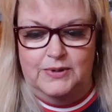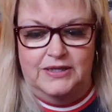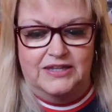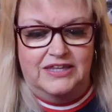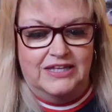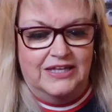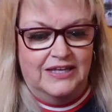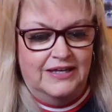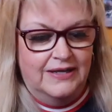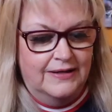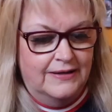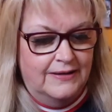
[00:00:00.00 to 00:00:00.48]

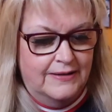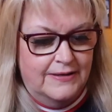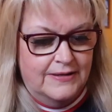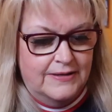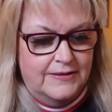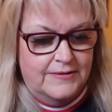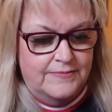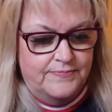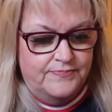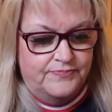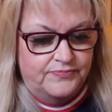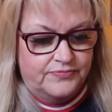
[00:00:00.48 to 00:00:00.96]
with.
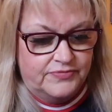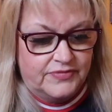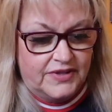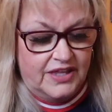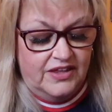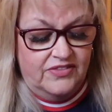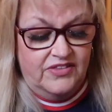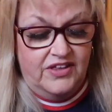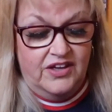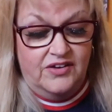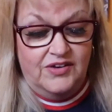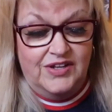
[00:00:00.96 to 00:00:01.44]

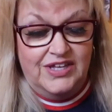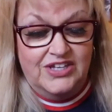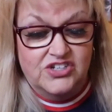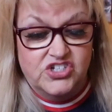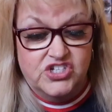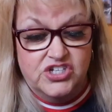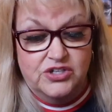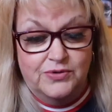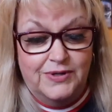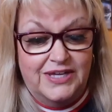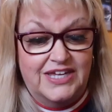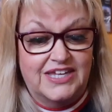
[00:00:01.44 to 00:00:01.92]
And the only
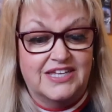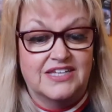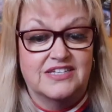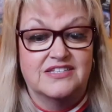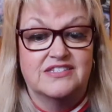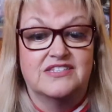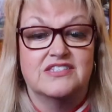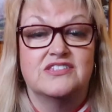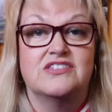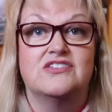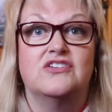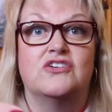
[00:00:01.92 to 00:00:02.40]
issue
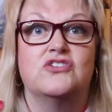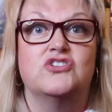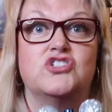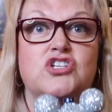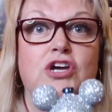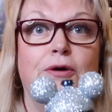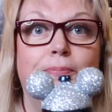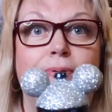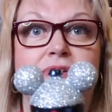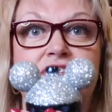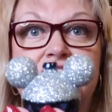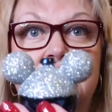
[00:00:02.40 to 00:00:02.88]
is there's no
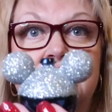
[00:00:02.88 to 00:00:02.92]
topper